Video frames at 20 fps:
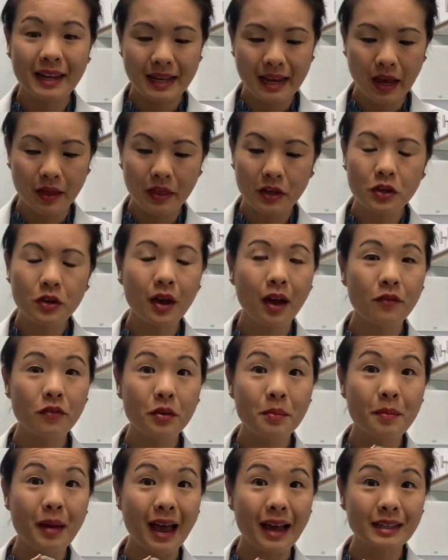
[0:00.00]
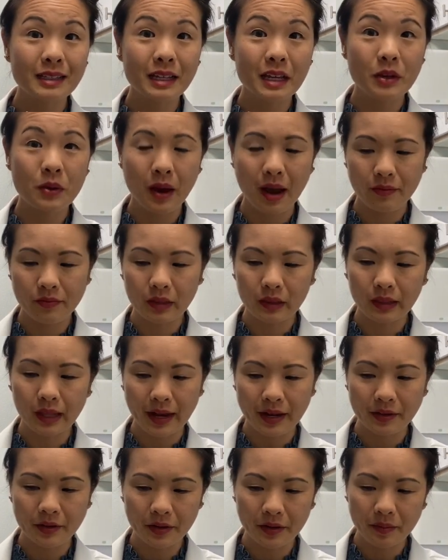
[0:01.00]
now that you have your mask and you have the
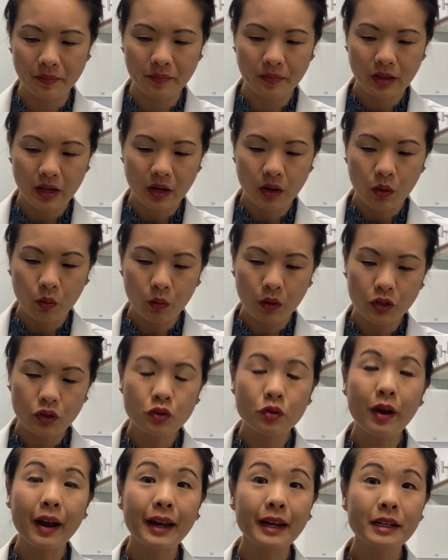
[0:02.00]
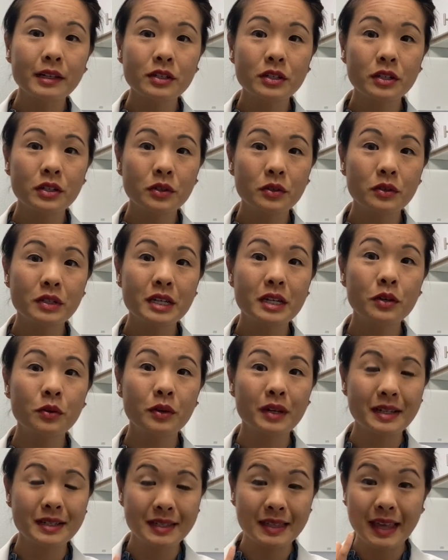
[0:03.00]
liner, we're trying to
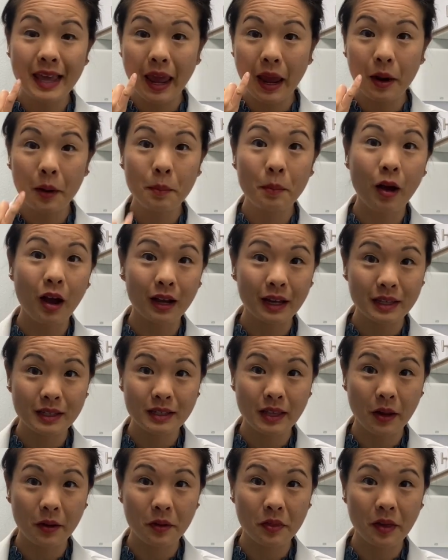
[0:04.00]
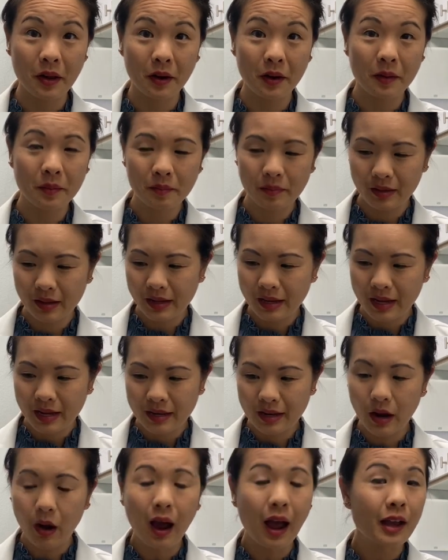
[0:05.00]
decrease the air pockets that are there.
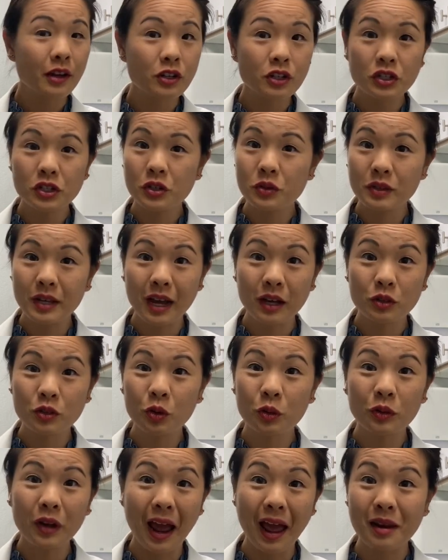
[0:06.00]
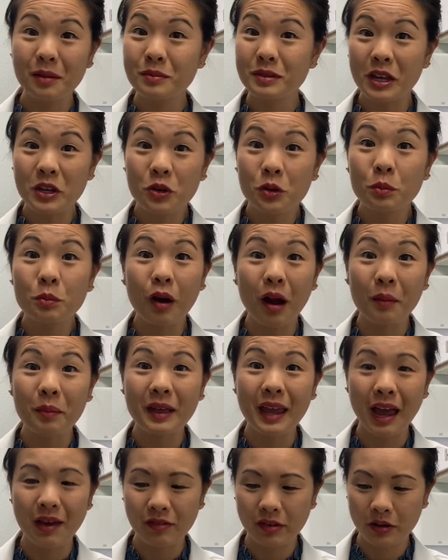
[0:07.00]
Now I just use household items that you'll probably
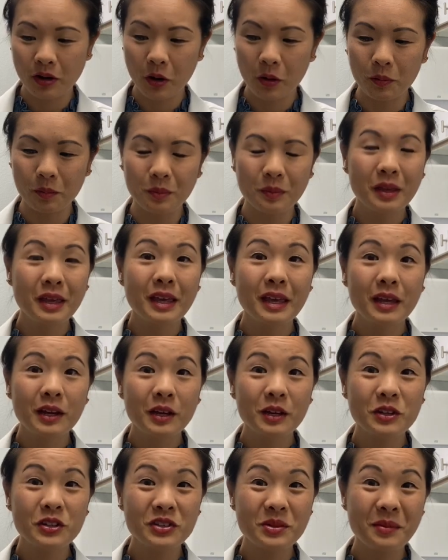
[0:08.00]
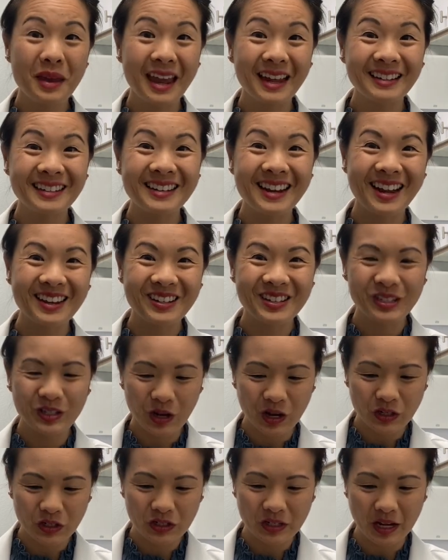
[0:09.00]
have at home. Here's some handy dandy
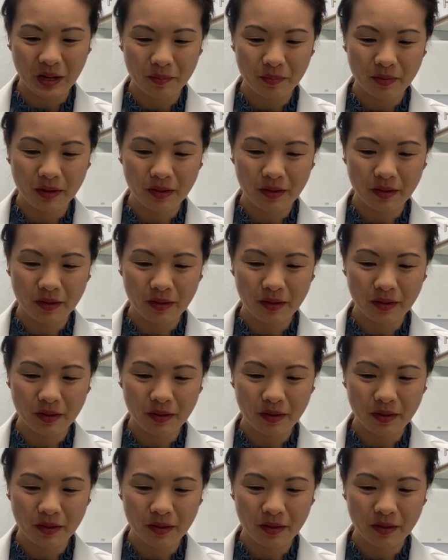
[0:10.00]
Scotch tape.